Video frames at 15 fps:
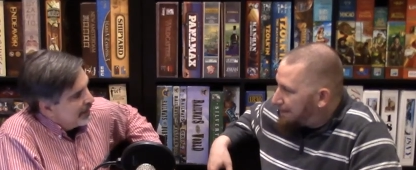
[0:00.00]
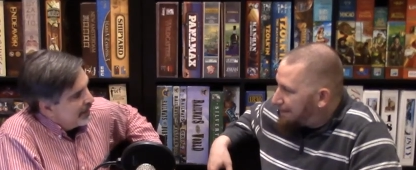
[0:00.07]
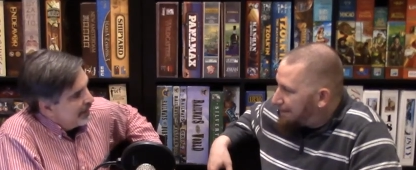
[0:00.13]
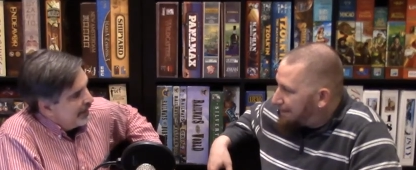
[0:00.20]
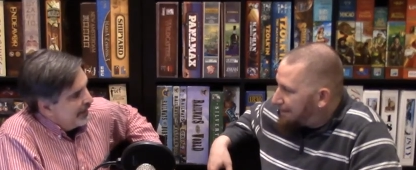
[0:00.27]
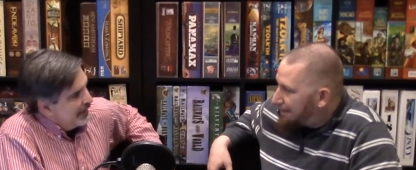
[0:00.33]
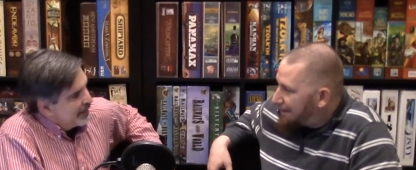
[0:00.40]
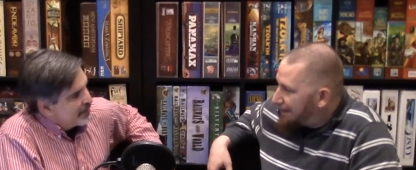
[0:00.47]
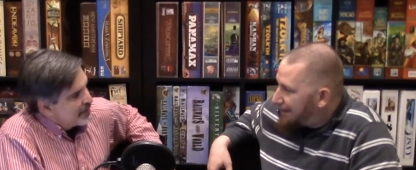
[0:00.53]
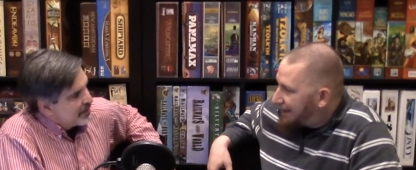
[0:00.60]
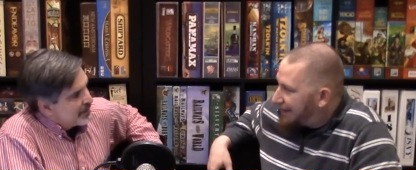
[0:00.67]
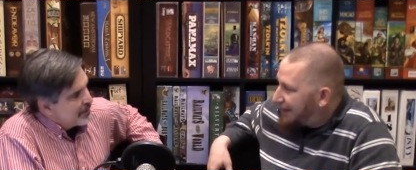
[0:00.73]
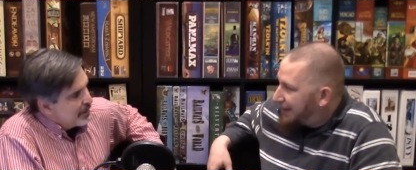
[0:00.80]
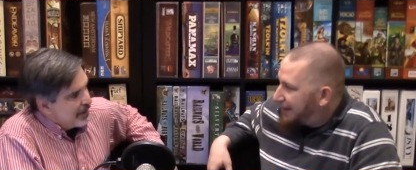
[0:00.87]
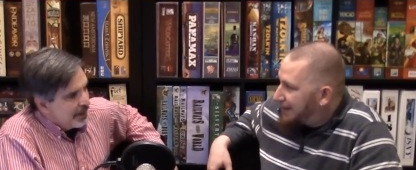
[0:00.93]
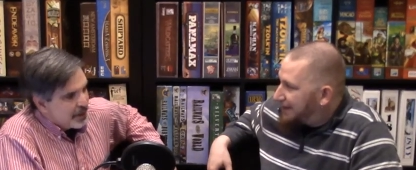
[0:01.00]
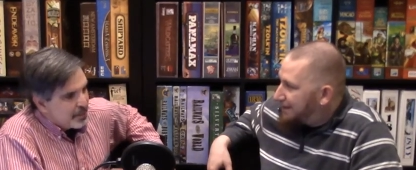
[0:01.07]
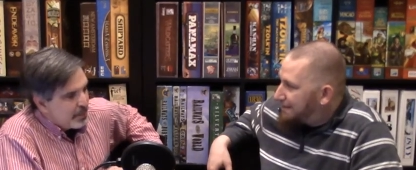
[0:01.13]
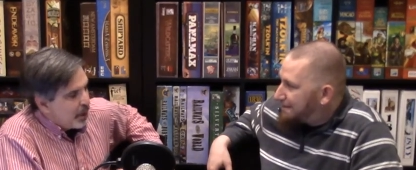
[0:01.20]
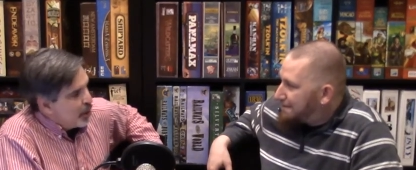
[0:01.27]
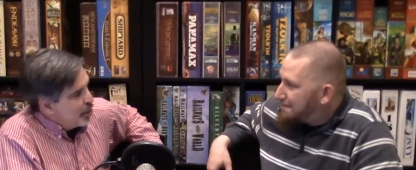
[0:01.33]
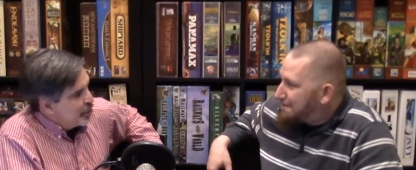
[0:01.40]
Speaker 1: its its
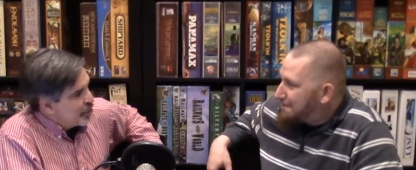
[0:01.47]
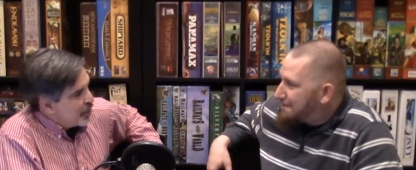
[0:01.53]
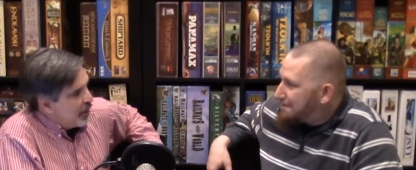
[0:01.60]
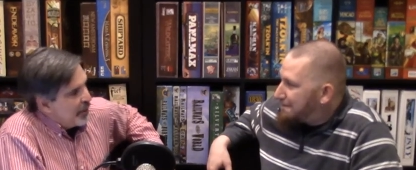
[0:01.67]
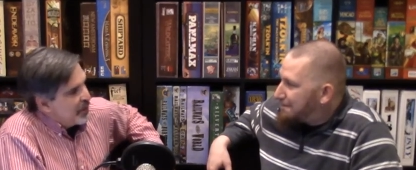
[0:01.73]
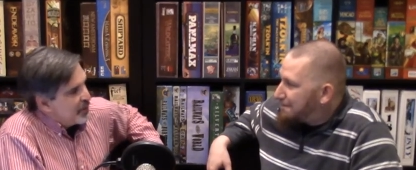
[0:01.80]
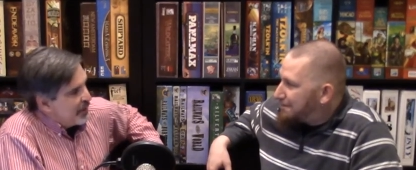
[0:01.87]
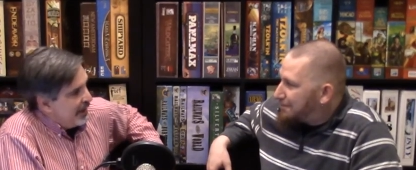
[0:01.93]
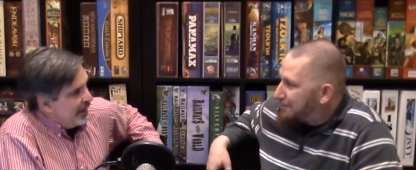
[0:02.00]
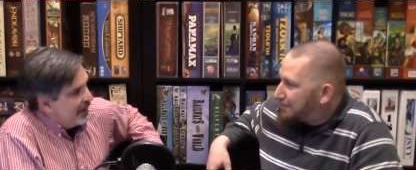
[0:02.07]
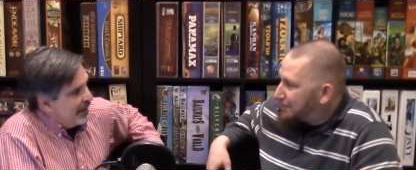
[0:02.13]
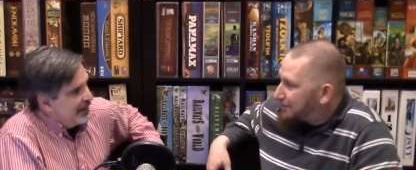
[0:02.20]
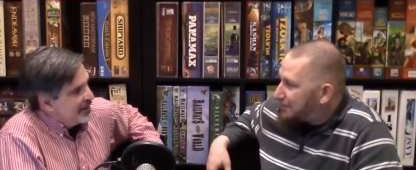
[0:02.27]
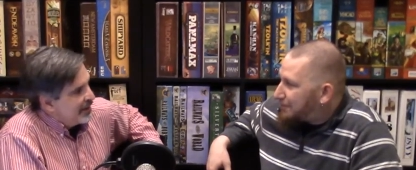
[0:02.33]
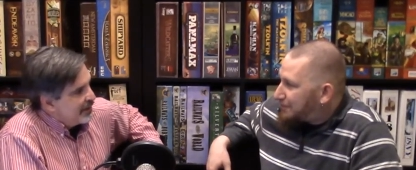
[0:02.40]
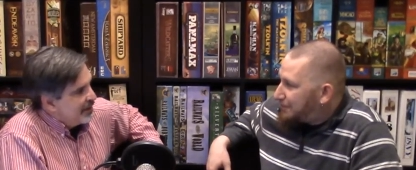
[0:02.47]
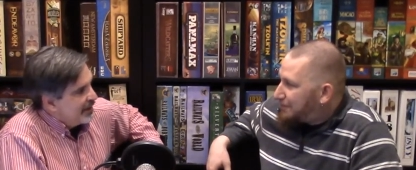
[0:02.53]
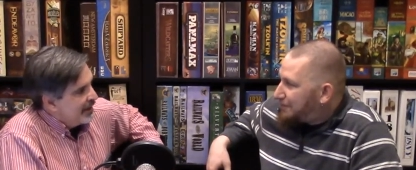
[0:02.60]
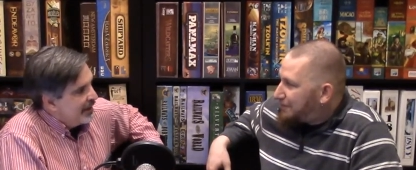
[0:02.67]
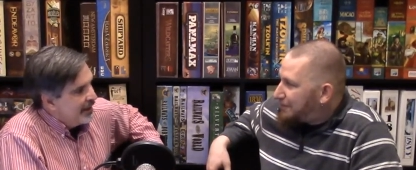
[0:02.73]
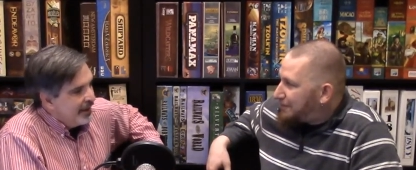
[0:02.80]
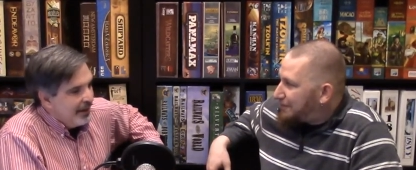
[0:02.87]
perch on the rankings and
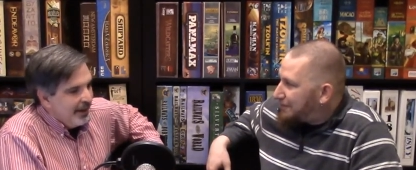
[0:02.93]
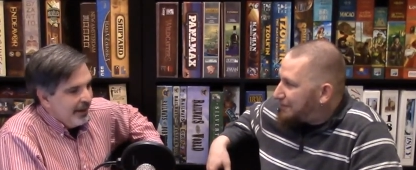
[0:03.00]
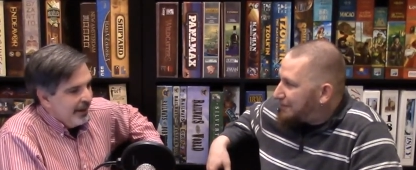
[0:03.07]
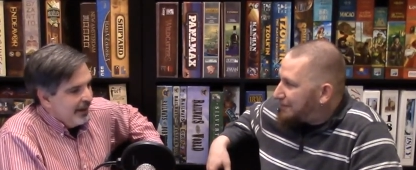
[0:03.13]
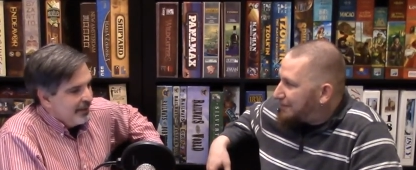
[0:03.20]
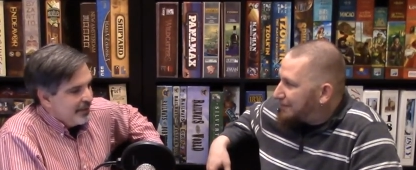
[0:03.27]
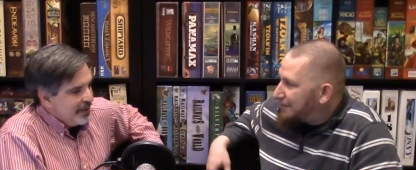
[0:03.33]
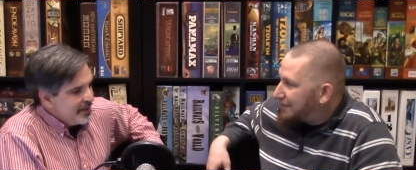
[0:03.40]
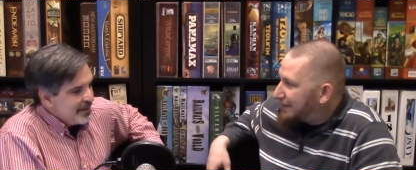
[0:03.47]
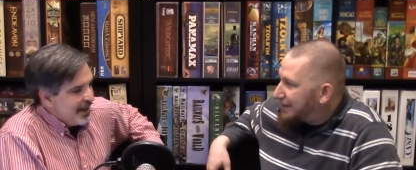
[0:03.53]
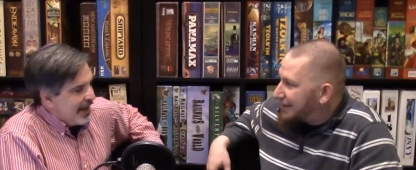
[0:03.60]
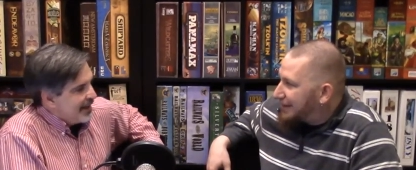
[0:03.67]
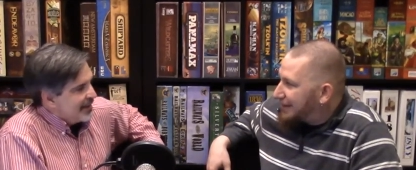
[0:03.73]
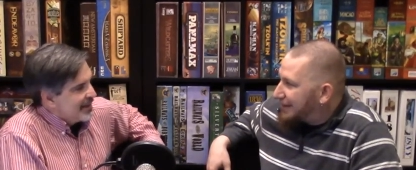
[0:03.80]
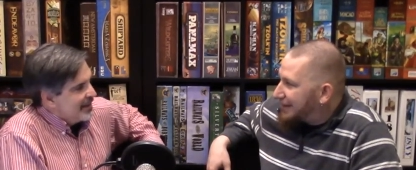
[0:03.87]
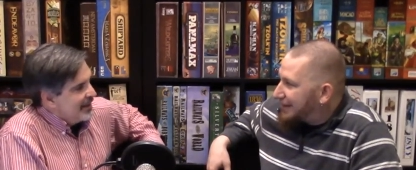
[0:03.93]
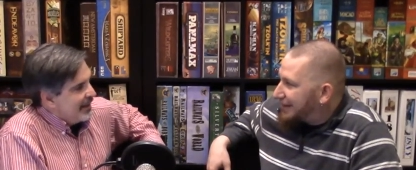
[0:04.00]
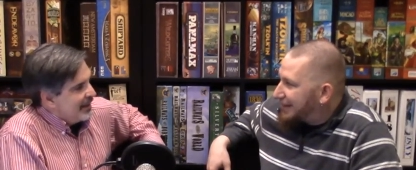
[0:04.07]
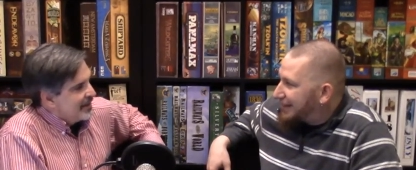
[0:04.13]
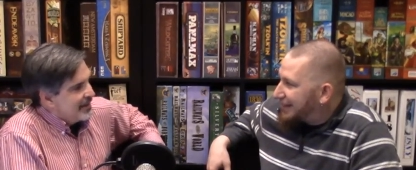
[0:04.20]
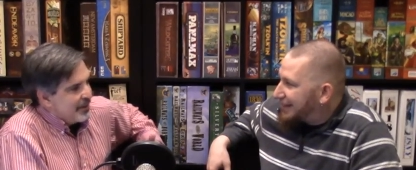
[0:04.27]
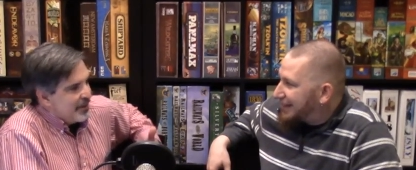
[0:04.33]
everything. If this is not a
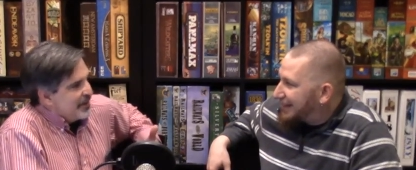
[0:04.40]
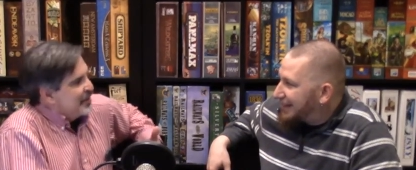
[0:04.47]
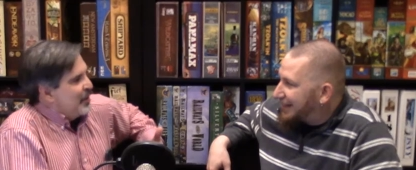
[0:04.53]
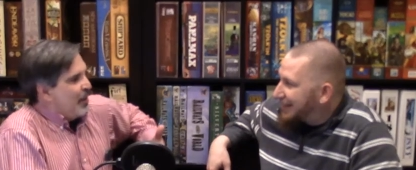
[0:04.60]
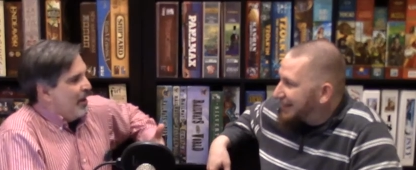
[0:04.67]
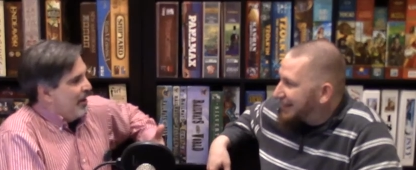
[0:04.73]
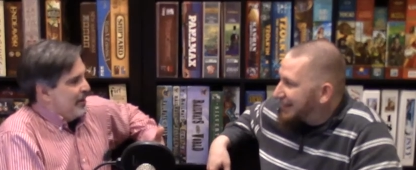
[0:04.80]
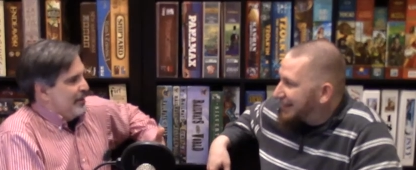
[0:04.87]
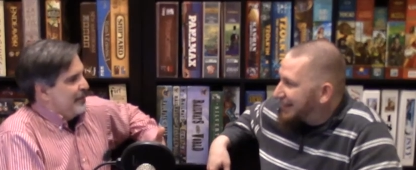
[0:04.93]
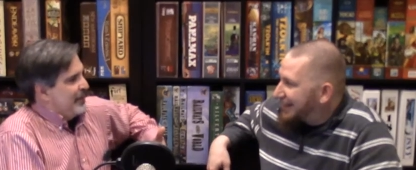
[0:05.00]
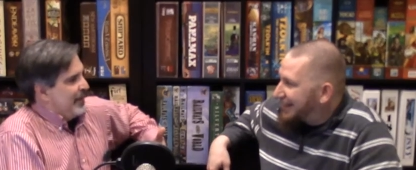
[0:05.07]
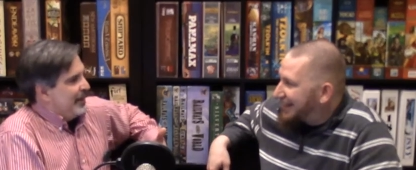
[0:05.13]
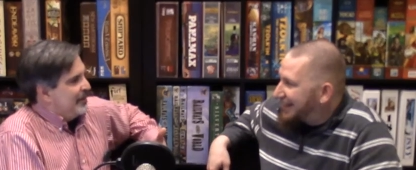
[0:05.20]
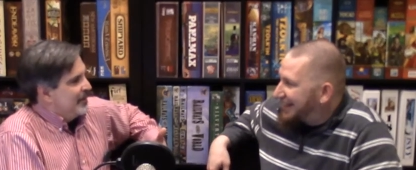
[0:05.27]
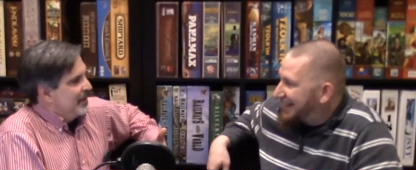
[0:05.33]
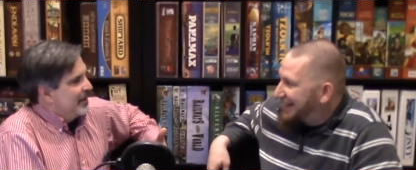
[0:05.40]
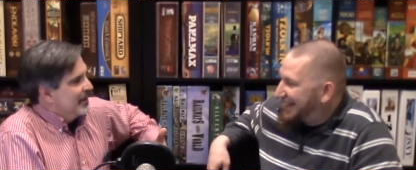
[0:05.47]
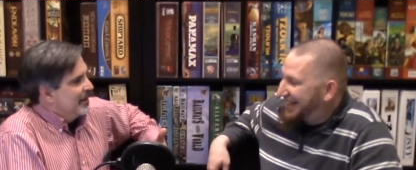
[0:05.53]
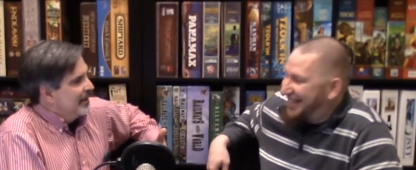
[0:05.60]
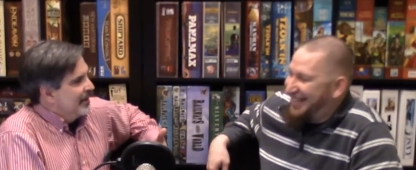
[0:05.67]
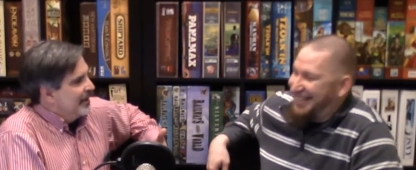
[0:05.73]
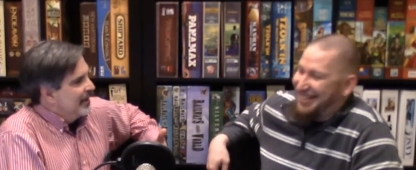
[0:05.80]
six, there is no Hall of Fame.
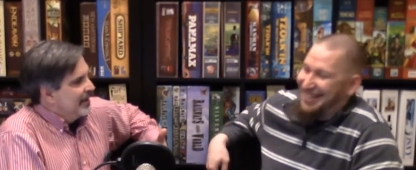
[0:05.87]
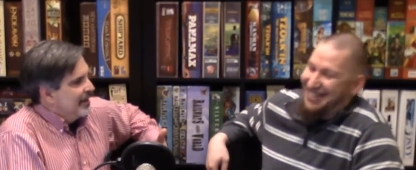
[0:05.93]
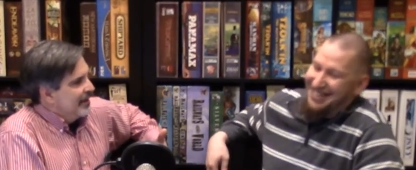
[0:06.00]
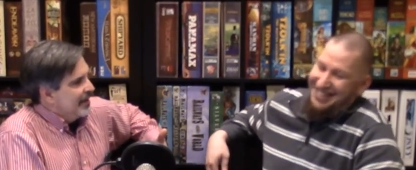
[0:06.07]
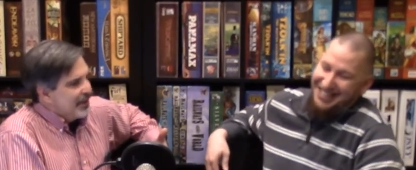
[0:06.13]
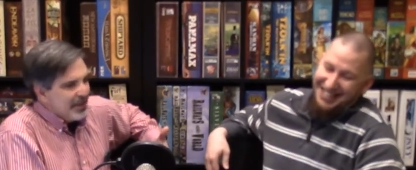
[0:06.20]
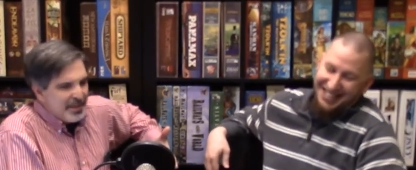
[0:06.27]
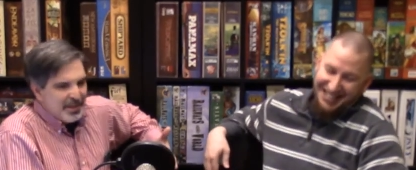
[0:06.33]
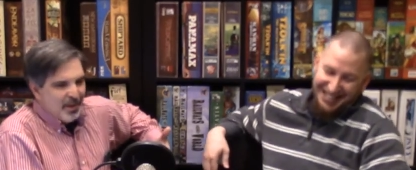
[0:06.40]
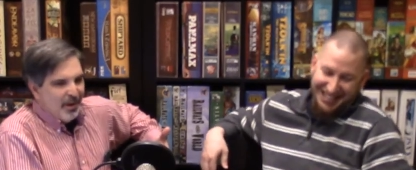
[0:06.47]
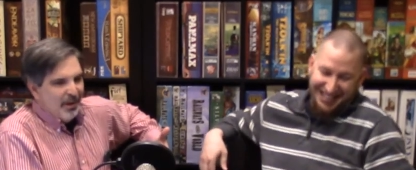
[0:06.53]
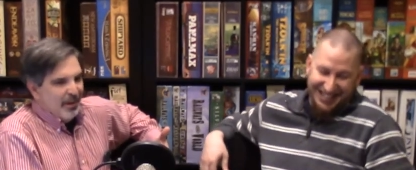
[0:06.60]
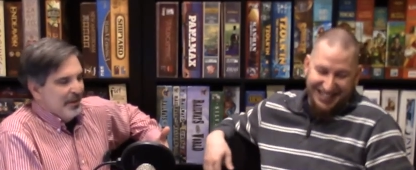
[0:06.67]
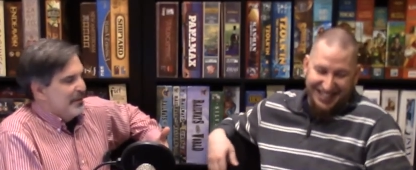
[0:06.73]
There is no Hall of